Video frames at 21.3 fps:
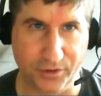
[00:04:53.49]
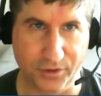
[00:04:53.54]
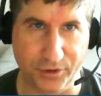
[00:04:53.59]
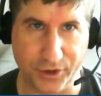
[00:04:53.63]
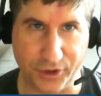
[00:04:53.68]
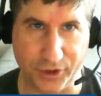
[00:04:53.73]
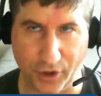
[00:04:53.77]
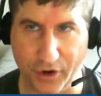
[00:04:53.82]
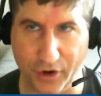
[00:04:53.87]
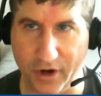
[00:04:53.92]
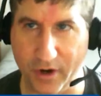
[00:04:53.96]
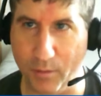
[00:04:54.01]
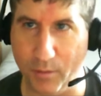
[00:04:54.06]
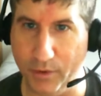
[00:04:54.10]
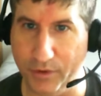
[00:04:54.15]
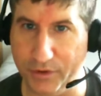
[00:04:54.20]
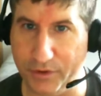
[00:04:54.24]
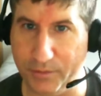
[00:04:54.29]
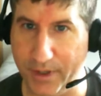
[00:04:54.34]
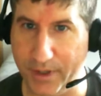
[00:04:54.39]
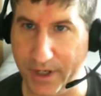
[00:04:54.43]
started
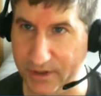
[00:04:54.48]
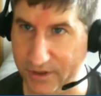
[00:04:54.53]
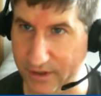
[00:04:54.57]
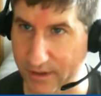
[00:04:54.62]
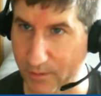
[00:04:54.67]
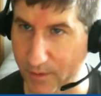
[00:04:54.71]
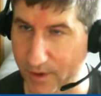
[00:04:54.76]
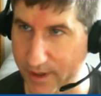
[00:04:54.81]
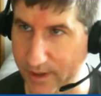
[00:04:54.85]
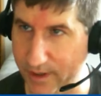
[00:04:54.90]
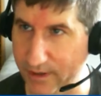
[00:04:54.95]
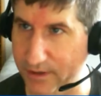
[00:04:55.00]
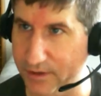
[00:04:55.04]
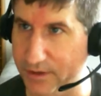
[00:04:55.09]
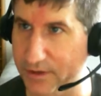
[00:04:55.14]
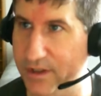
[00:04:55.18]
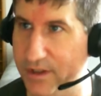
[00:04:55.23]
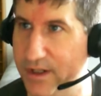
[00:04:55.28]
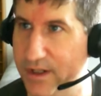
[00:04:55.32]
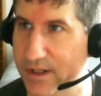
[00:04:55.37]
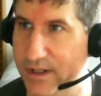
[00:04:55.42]
by someone
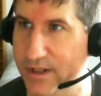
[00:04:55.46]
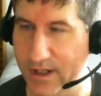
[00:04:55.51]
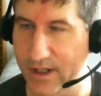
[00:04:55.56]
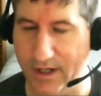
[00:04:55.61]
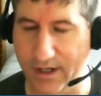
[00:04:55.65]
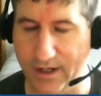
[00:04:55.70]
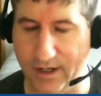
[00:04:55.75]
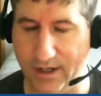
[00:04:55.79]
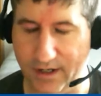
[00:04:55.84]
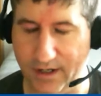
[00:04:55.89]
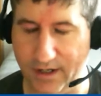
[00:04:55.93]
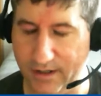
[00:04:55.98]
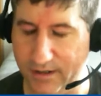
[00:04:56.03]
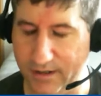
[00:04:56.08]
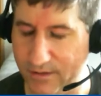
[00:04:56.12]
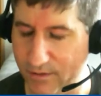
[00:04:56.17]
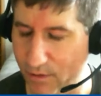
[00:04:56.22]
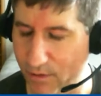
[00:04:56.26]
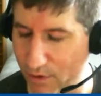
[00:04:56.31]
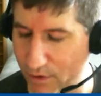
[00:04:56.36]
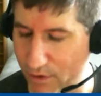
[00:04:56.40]
else
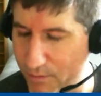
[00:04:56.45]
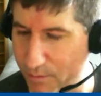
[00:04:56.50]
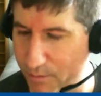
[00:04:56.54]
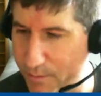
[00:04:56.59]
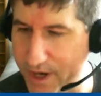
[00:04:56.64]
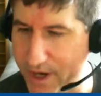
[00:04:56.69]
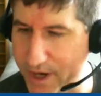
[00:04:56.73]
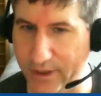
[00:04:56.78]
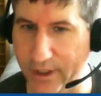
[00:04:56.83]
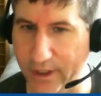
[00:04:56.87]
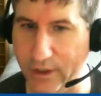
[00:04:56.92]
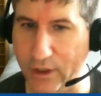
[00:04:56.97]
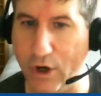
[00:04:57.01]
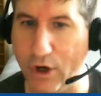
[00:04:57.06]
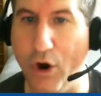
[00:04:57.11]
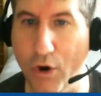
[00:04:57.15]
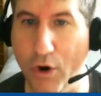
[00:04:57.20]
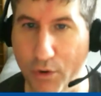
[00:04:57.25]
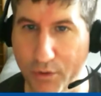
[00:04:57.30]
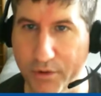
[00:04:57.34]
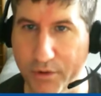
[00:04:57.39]
or based on
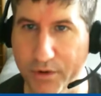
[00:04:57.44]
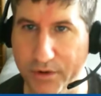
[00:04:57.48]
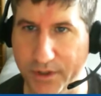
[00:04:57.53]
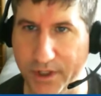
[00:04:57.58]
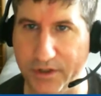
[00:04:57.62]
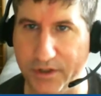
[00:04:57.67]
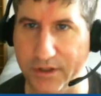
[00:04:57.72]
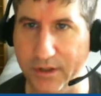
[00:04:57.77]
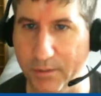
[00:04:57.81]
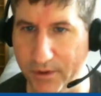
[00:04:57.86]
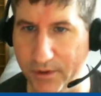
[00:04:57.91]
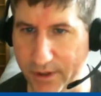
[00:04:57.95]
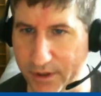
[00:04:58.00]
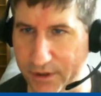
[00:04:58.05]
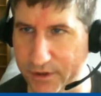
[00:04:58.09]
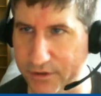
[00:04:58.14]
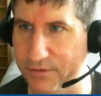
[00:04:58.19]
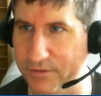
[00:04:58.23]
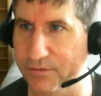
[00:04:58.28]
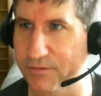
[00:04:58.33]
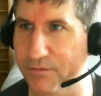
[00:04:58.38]
code that someone
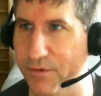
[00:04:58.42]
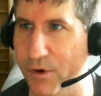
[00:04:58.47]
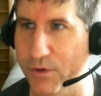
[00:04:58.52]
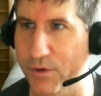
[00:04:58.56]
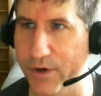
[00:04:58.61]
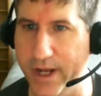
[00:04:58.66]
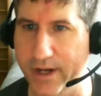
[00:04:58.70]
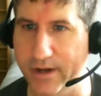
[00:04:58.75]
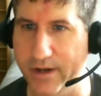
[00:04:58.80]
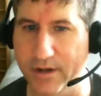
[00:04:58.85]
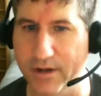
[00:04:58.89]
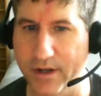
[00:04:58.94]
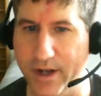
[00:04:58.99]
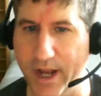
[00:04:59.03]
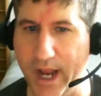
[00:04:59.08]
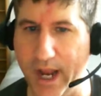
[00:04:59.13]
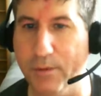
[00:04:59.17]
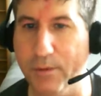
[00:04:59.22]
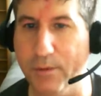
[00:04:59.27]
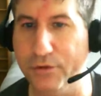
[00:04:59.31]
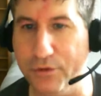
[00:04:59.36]
else wrote, and
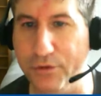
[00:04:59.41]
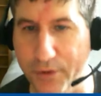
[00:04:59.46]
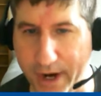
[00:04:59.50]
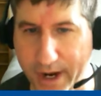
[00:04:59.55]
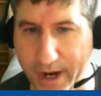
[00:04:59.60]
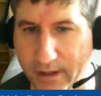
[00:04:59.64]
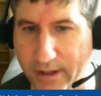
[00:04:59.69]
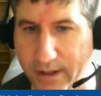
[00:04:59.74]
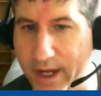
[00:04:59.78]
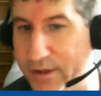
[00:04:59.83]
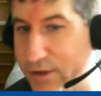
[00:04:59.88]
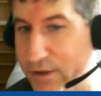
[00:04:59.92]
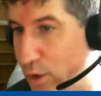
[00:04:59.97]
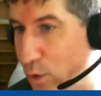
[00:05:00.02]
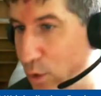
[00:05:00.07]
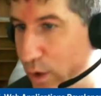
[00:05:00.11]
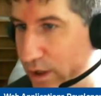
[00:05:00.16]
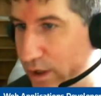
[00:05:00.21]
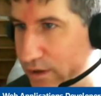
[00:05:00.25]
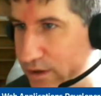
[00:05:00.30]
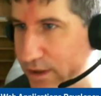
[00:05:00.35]
able to analyze it
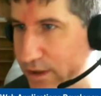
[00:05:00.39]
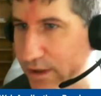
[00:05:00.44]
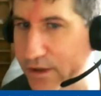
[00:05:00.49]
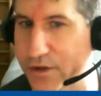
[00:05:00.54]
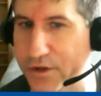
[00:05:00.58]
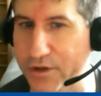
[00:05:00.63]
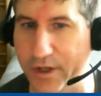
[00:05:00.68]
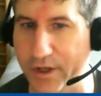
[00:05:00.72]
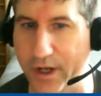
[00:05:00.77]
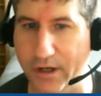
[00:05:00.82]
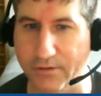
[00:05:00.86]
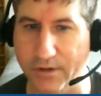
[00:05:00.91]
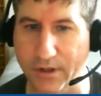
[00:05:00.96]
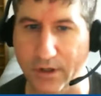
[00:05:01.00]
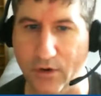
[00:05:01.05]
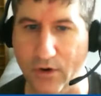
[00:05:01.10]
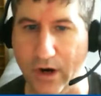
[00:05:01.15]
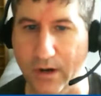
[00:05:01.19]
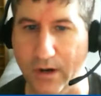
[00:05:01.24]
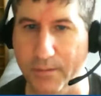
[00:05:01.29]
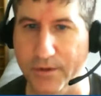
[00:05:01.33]
quickly and understand the
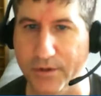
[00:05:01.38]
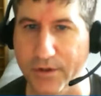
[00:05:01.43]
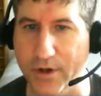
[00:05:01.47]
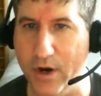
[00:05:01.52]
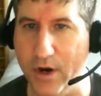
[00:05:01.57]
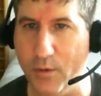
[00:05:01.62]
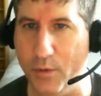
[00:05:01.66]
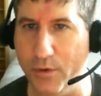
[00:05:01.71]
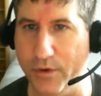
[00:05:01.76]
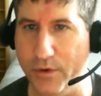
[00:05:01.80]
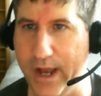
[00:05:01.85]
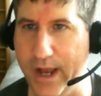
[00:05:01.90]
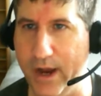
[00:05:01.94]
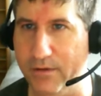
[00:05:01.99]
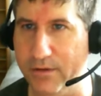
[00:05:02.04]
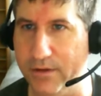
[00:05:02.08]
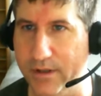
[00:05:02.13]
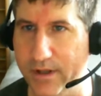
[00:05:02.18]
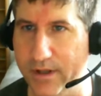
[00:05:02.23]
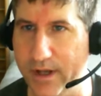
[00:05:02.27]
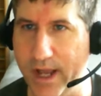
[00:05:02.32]
requirements
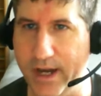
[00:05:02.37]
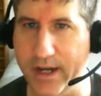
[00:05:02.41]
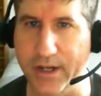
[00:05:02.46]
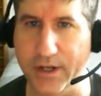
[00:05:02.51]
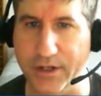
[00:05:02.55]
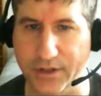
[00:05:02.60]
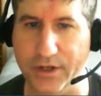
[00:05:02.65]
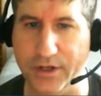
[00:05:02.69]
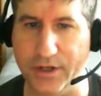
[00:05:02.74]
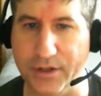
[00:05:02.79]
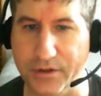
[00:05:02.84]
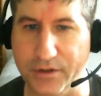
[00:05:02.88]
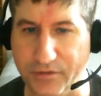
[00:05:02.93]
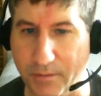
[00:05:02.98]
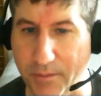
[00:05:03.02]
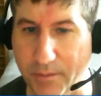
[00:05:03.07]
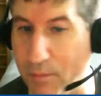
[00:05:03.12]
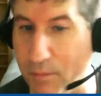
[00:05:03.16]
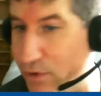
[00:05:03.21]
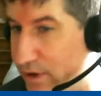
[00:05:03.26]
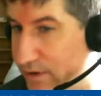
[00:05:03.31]
without any assistance
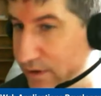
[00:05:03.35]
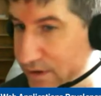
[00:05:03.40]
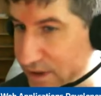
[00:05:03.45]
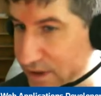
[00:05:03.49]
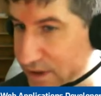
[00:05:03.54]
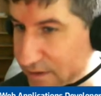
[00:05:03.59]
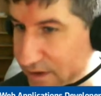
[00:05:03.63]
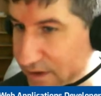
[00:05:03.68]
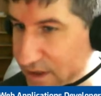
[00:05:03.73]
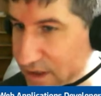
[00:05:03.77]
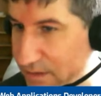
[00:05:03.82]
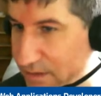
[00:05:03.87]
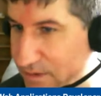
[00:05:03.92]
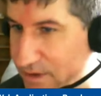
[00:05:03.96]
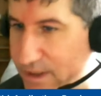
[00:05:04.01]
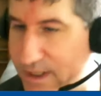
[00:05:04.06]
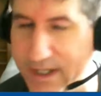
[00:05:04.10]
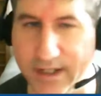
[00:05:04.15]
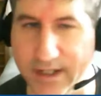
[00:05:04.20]
from the previous developer.